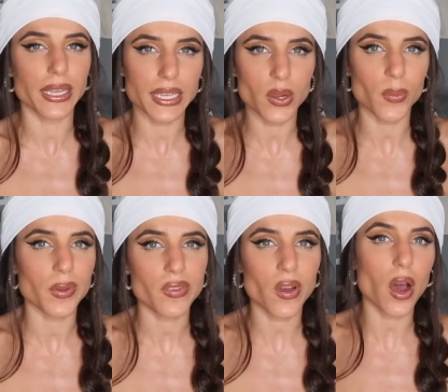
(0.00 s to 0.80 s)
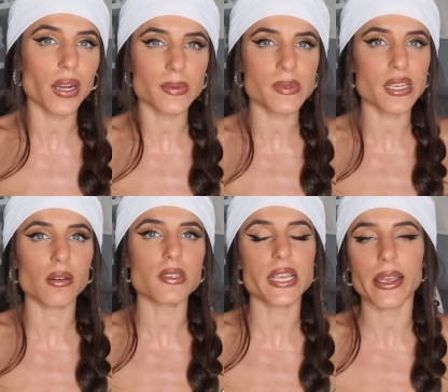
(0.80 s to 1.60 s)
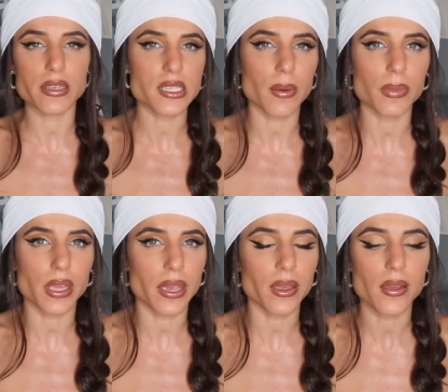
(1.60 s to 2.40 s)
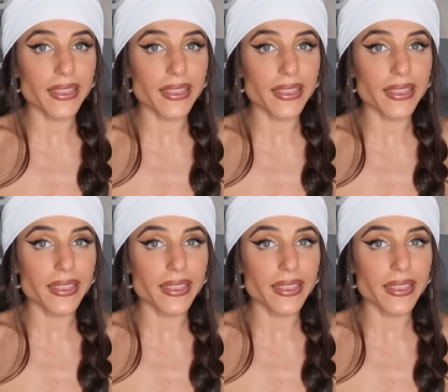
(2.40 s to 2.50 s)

Like he almost caught himself saying something,